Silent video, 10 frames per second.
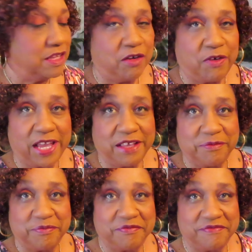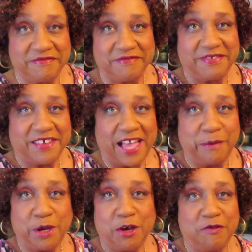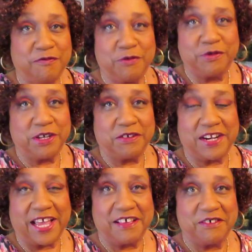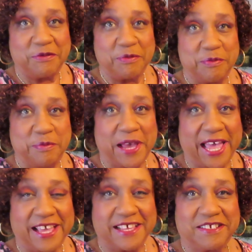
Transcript: All right. I'm gone for real now. Bye.